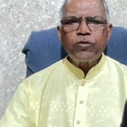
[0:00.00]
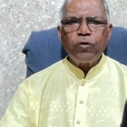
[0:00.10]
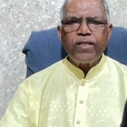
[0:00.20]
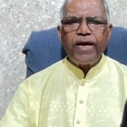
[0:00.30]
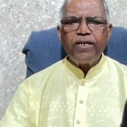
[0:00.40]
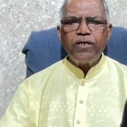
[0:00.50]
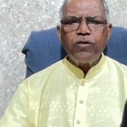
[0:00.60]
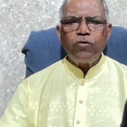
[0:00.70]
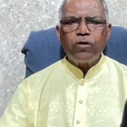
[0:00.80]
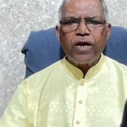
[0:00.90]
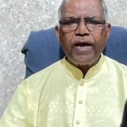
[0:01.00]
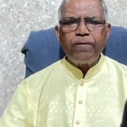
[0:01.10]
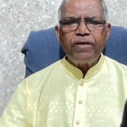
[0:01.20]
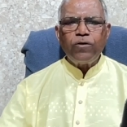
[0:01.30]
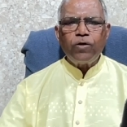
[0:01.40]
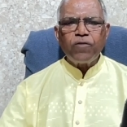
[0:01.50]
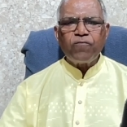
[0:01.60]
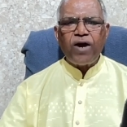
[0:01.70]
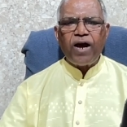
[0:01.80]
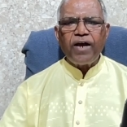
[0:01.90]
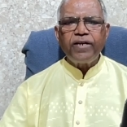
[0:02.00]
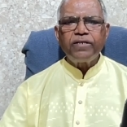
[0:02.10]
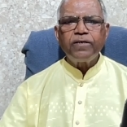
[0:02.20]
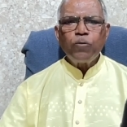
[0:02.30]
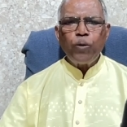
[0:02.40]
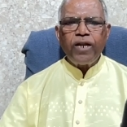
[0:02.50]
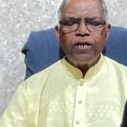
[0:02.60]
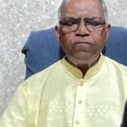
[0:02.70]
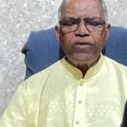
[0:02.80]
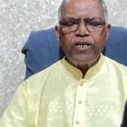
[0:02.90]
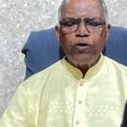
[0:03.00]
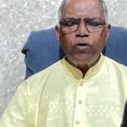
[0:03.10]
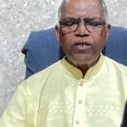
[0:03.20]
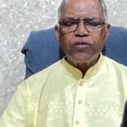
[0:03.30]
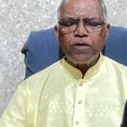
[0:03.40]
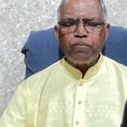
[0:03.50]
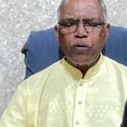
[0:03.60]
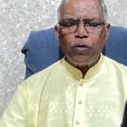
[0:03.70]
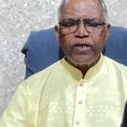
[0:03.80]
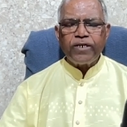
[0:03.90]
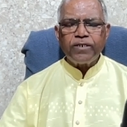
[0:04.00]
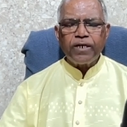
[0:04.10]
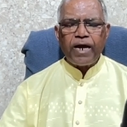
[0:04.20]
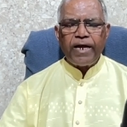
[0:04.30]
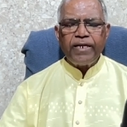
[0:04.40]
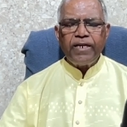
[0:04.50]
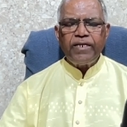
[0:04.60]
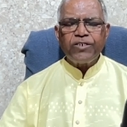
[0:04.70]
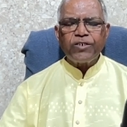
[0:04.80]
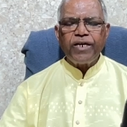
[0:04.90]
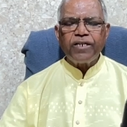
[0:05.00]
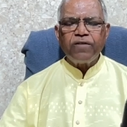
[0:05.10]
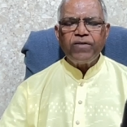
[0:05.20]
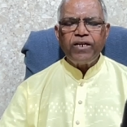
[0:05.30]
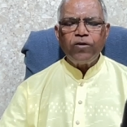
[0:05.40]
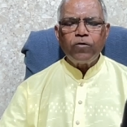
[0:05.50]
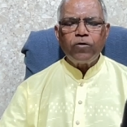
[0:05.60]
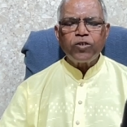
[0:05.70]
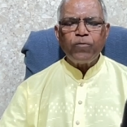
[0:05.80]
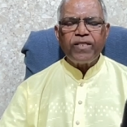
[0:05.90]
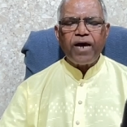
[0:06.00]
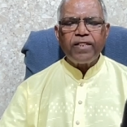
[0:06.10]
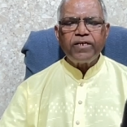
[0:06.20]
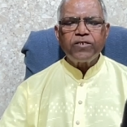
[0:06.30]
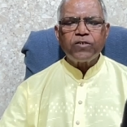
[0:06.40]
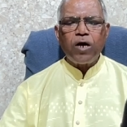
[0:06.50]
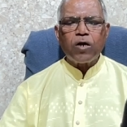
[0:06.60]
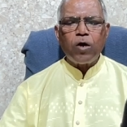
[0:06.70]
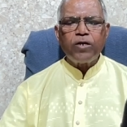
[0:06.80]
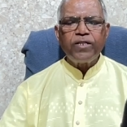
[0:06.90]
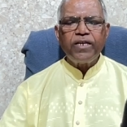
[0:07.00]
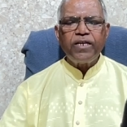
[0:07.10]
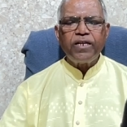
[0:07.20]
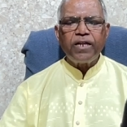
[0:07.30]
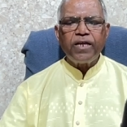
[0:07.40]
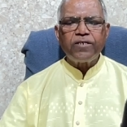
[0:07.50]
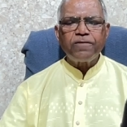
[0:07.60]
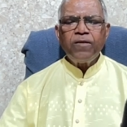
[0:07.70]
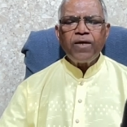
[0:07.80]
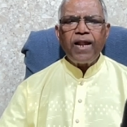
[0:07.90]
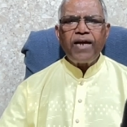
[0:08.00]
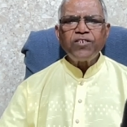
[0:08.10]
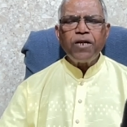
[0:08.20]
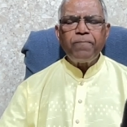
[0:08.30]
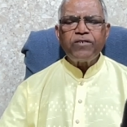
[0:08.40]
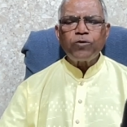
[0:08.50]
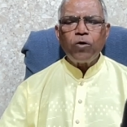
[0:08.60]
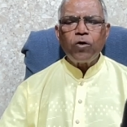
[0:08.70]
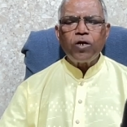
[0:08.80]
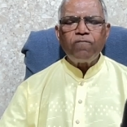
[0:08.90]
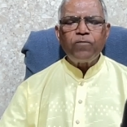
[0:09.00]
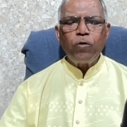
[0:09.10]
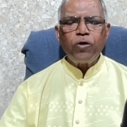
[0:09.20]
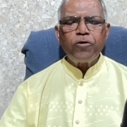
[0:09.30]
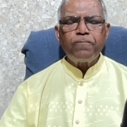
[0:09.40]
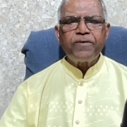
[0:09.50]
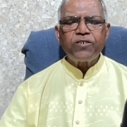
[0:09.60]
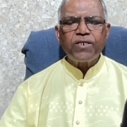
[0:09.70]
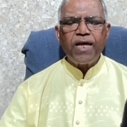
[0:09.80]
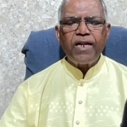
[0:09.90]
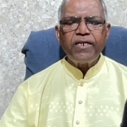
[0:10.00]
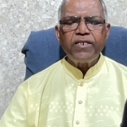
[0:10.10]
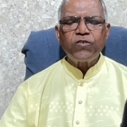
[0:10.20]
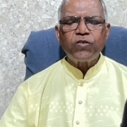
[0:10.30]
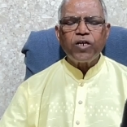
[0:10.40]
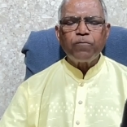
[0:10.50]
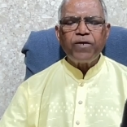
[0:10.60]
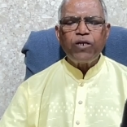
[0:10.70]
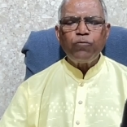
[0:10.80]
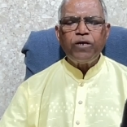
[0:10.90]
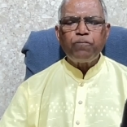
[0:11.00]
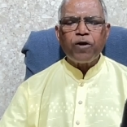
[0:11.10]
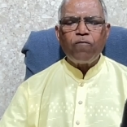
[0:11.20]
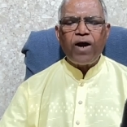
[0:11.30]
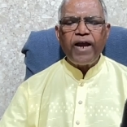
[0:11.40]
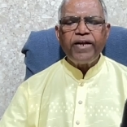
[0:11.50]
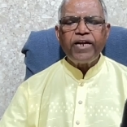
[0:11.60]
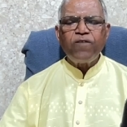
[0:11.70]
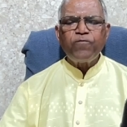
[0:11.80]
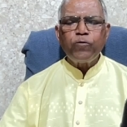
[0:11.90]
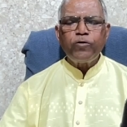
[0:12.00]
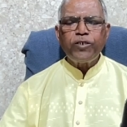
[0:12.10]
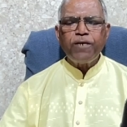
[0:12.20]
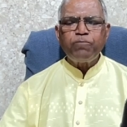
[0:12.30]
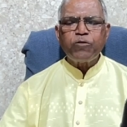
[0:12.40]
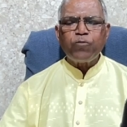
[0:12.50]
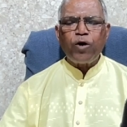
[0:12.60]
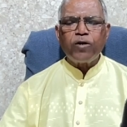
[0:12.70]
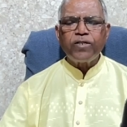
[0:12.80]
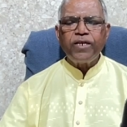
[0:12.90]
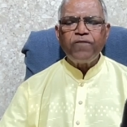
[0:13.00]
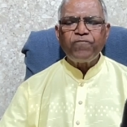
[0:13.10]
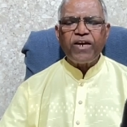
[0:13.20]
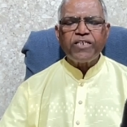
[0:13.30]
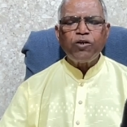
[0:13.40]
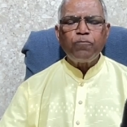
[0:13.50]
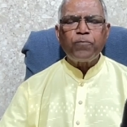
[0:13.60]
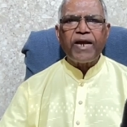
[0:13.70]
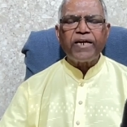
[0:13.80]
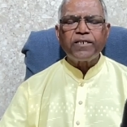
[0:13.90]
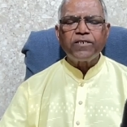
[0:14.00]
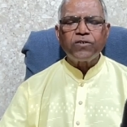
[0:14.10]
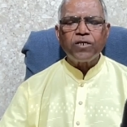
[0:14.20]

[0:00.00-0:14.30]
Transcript: so that you can be notified when a video is uploaded. Kindly share the videos with others around the internet. In the last episode of Know Your Personality segment, we provided a few tips for the effective practice